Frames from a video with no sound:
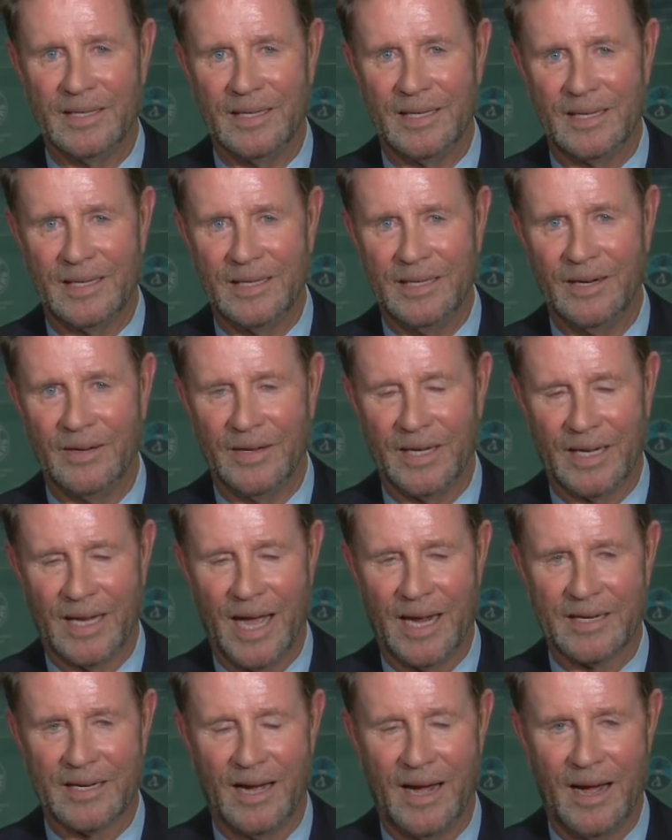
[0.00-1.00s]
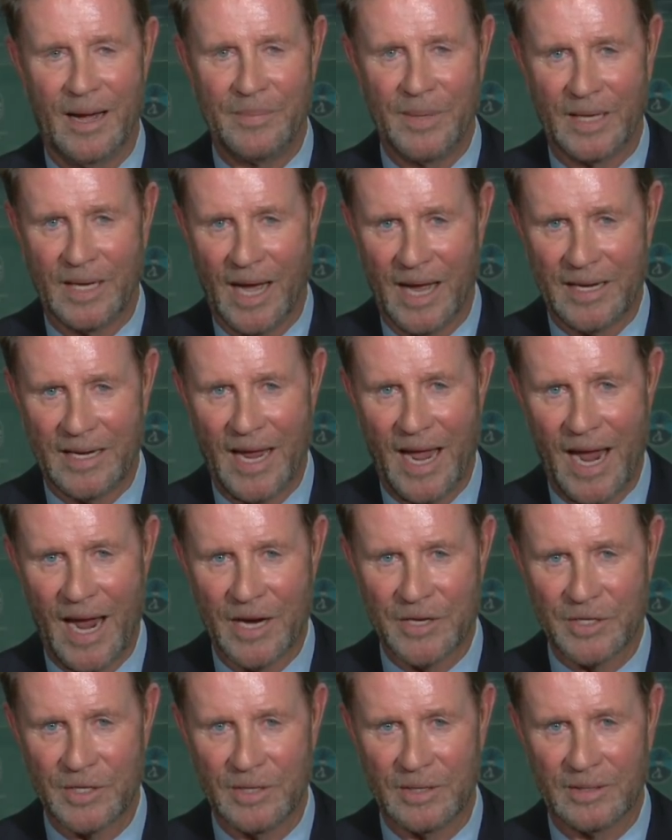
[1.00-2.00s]
got Cobb, they got
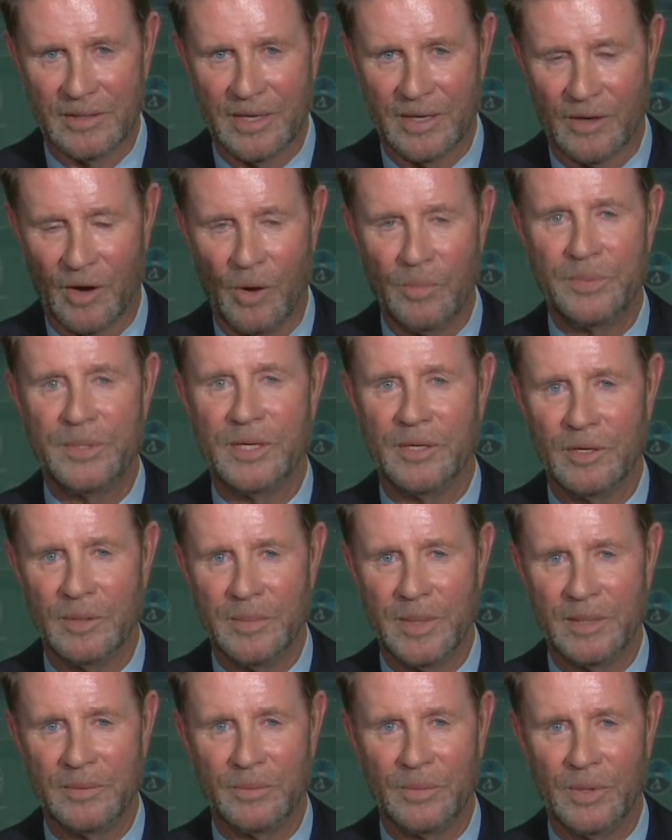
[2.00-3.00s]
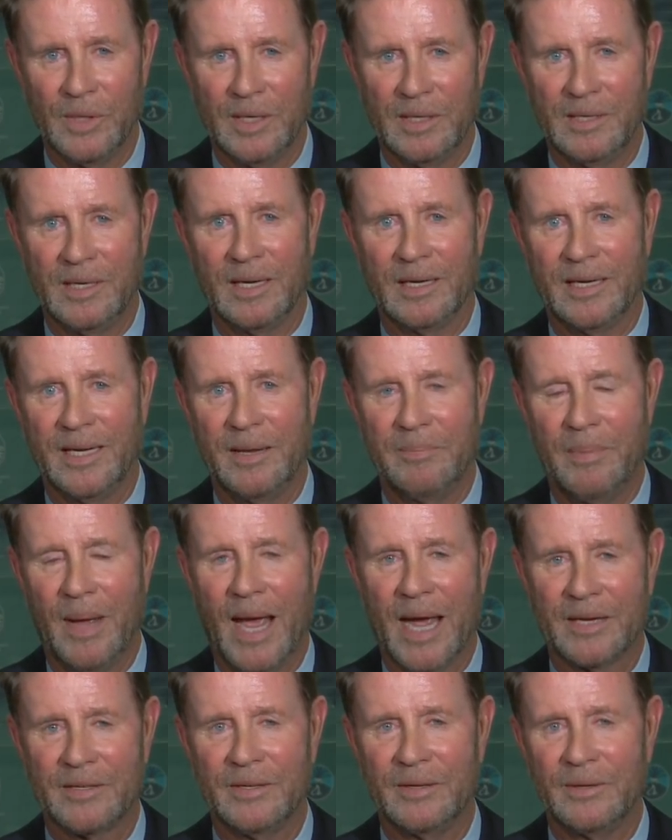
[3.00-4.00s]
Cashner. They hoped Tillman would get
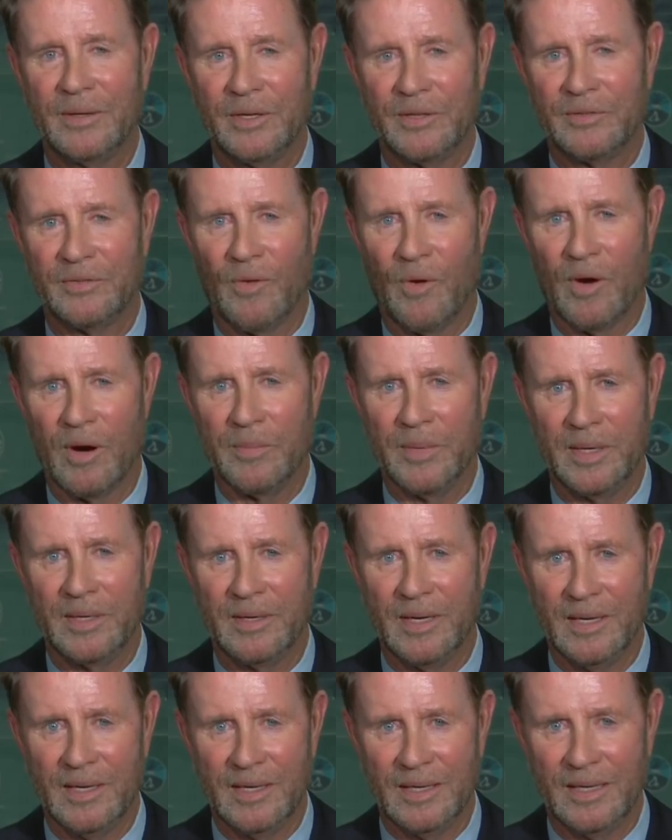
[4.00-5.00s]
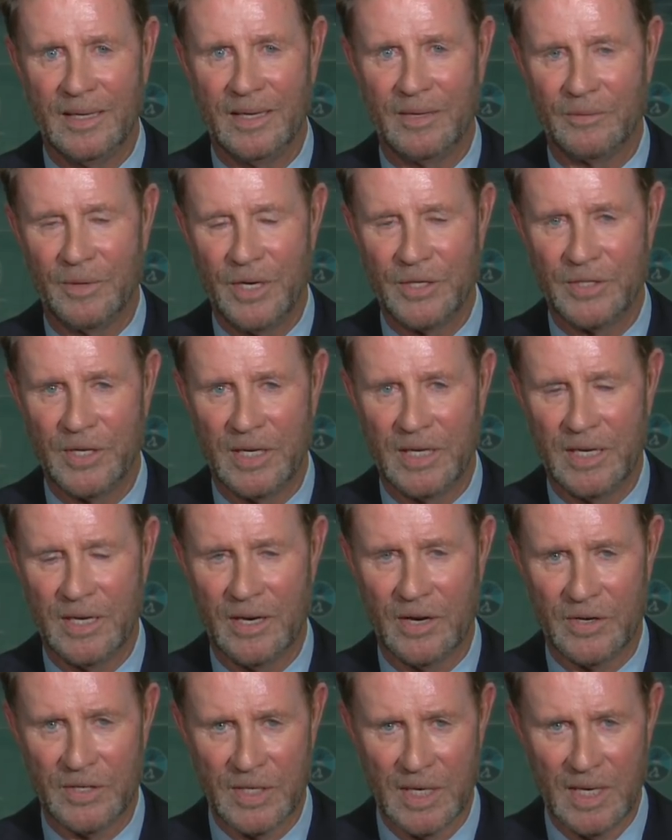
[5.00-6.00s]
back to his form in recent
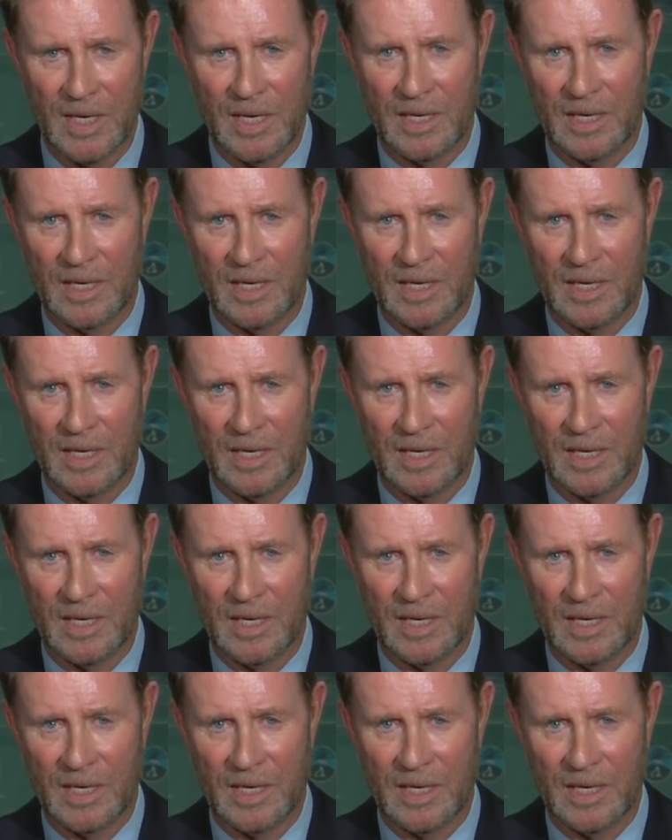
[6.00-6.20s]
years.